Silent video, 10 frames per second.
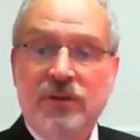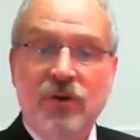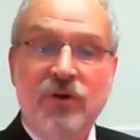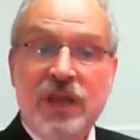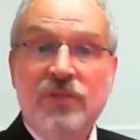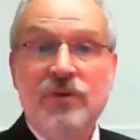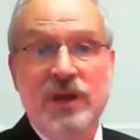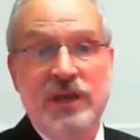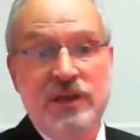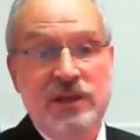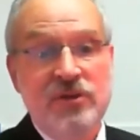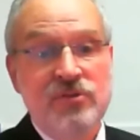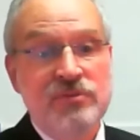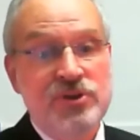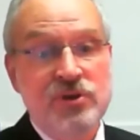On the other hand,
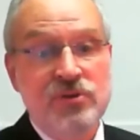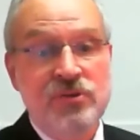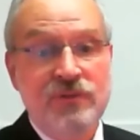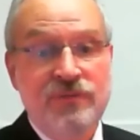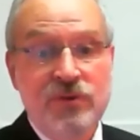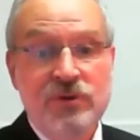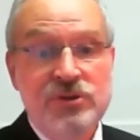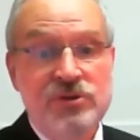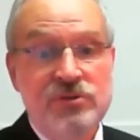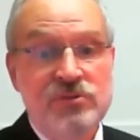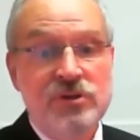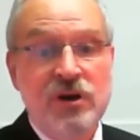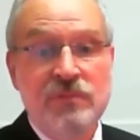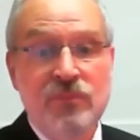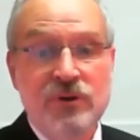history shows that few issues
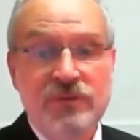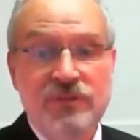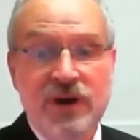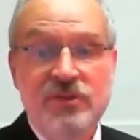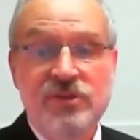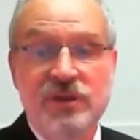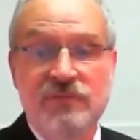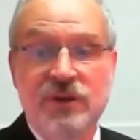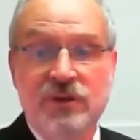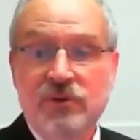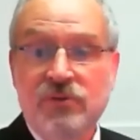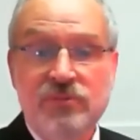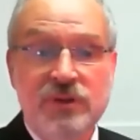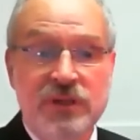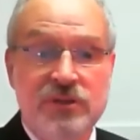are more divisive than
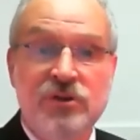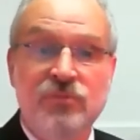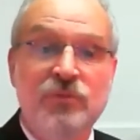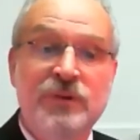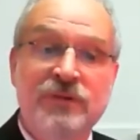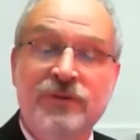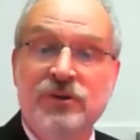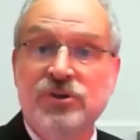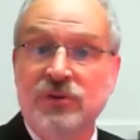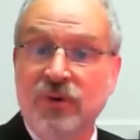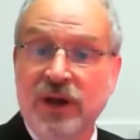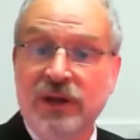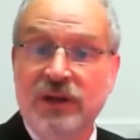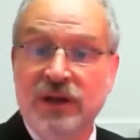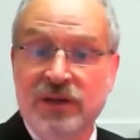whose religion will be officially
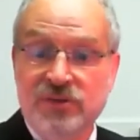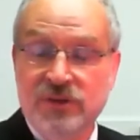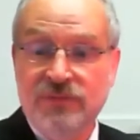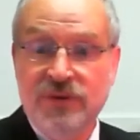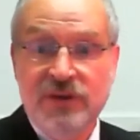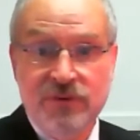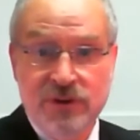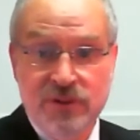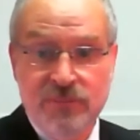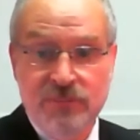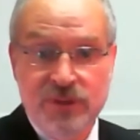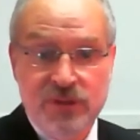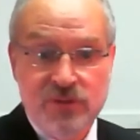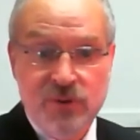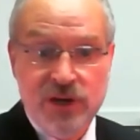recognized and favored in the public
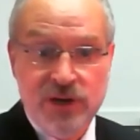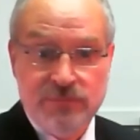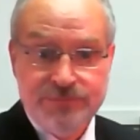square.